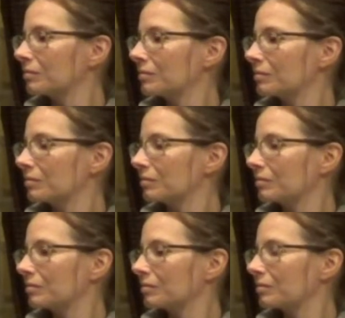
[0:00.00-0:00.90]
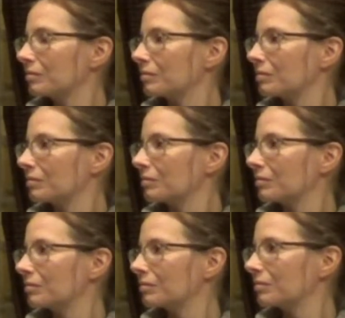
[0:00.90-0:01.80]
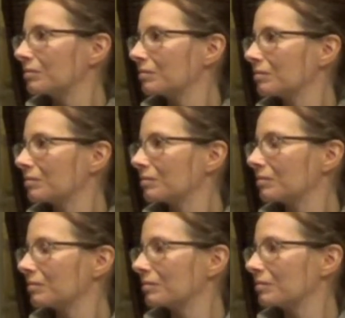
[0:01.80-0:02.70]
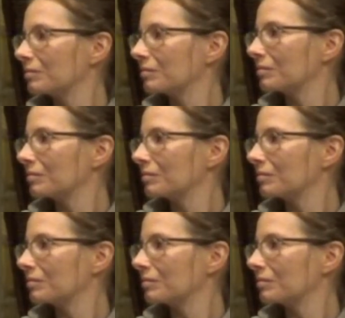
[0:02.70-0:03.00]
(not speaking)